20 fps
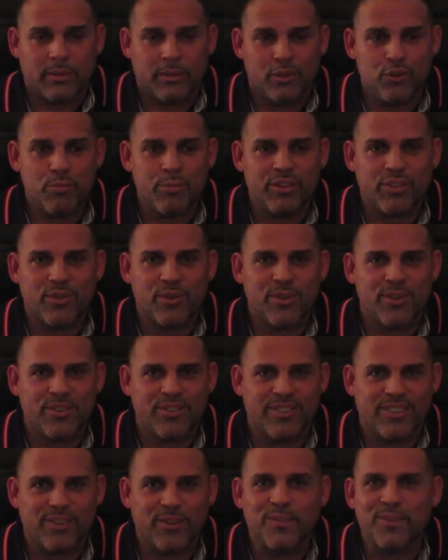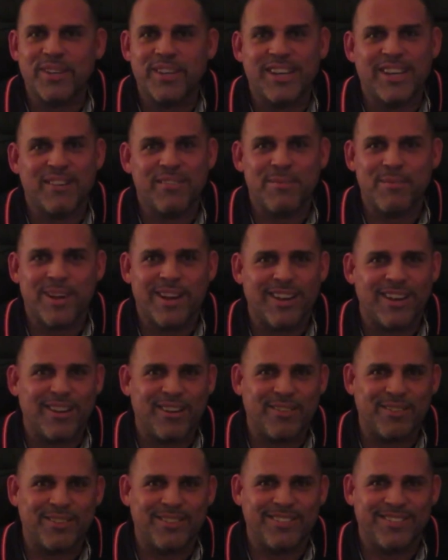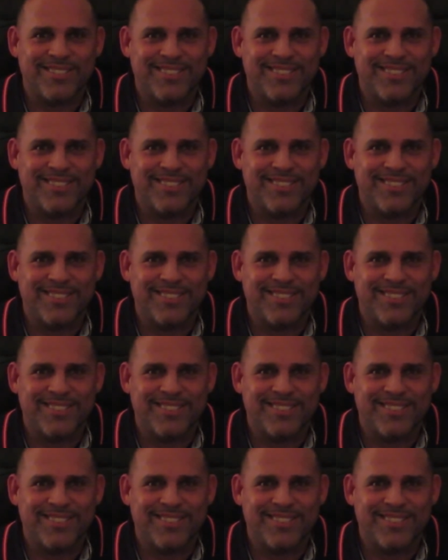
Human Torch. Over there, everybody loved him.